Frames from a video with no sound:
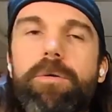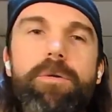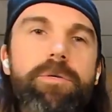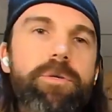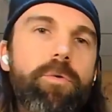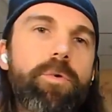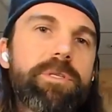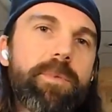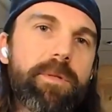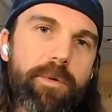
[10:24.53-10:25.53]
So
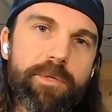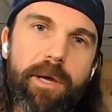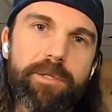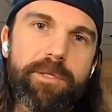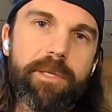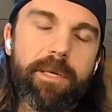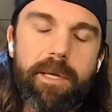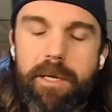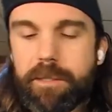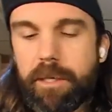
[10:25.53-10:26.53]
what's been the most challenging thing?
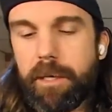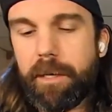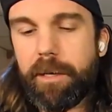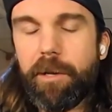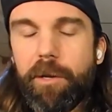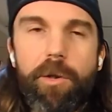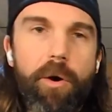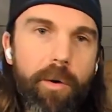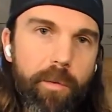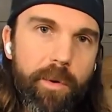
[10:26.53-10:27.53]
Is it
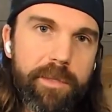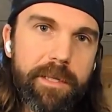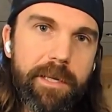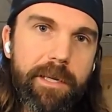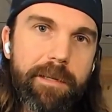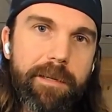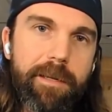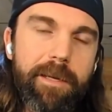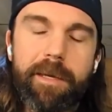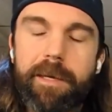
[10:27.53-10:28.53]
knowing what to eat?
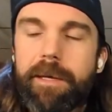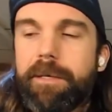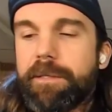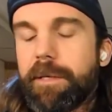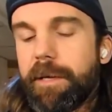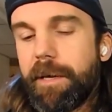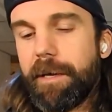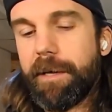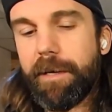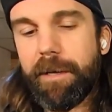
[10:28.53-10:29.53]
Is
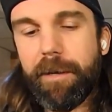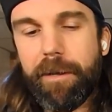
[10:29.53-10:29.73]
it